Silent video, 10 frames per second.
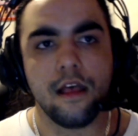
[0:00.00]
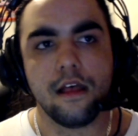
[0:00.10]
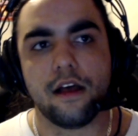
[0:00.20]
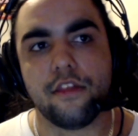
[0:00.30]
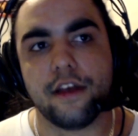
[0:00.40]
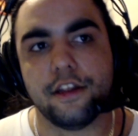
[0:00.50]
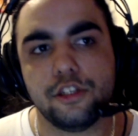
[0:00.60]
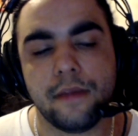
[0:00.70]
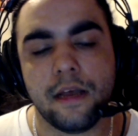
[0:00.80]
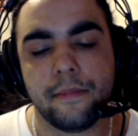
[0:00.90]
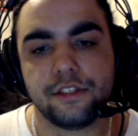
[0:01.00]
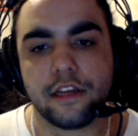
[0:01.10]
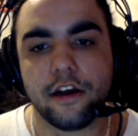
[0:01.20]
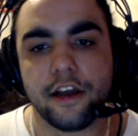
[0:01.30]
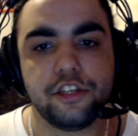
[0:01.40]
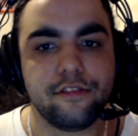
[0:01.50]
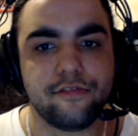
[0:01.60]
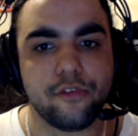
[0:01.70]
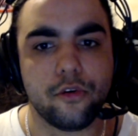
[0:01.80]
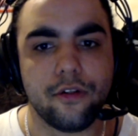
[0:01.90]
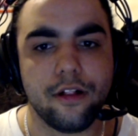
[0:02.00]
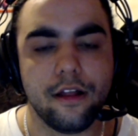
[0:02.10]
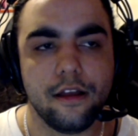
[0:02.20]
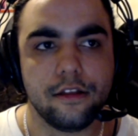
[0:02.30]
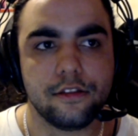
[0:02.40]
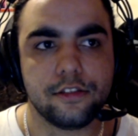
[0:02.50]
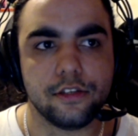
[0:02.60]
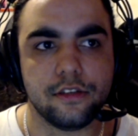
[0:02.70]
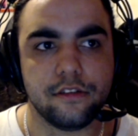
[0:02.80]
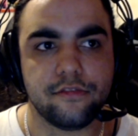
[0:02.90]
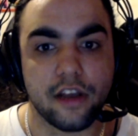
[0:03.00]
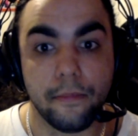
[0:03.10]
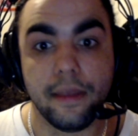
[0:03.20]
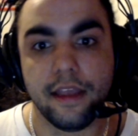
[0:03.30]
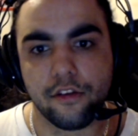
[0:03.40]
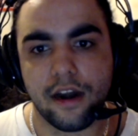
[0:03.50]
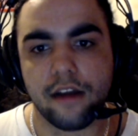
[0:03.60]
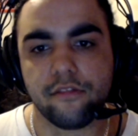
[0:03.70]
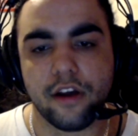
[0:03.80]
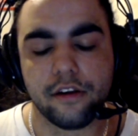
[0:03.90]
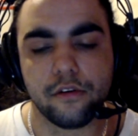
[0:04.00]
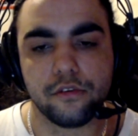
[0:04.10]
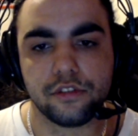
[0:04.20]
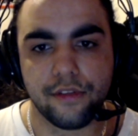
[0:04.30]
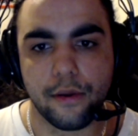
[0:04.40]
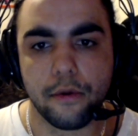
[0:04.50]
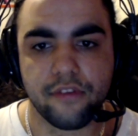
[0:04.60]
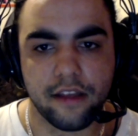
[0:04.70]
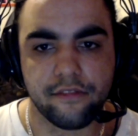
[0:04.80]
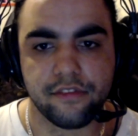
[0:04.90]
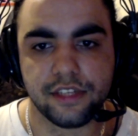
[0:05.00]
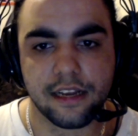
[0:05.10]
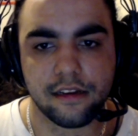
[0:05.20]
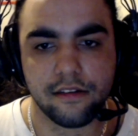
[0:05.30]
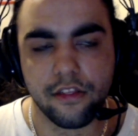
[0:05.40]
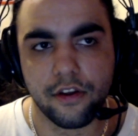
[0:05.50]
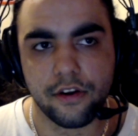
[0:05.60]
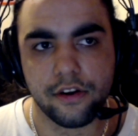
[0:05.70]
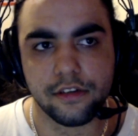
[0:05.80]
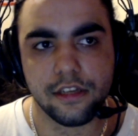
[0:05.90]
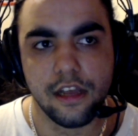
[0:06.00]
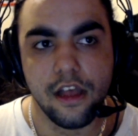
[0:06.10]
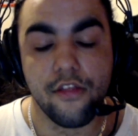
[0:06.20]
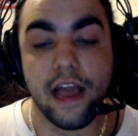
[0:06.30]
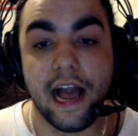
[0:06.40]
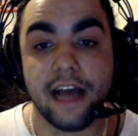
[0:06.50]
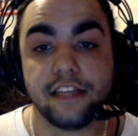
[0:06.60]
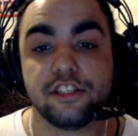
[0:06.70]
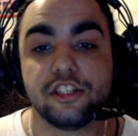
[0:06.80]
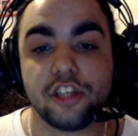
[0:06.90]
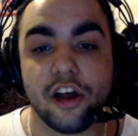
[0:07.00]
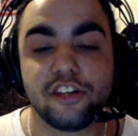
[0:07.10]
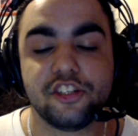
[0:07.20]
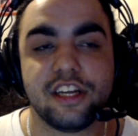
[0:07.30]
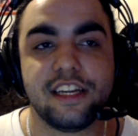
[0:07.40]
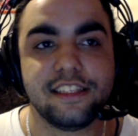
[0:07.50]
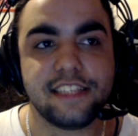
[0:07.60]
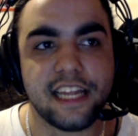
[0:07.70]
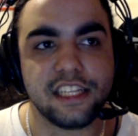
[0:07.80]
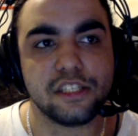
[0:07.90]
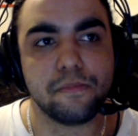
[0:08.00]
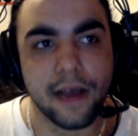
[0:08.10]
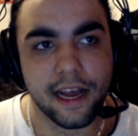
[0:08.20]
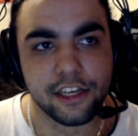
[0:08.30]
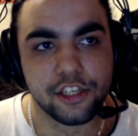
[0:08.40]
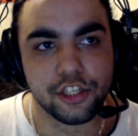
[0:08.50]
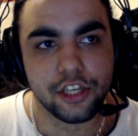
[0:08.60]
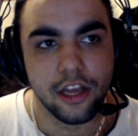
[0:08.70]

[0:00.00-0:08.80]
And then Chibem and Sakaishi fought to fight me in the grand finals, so they were fighting for second and third. They had such an intense match.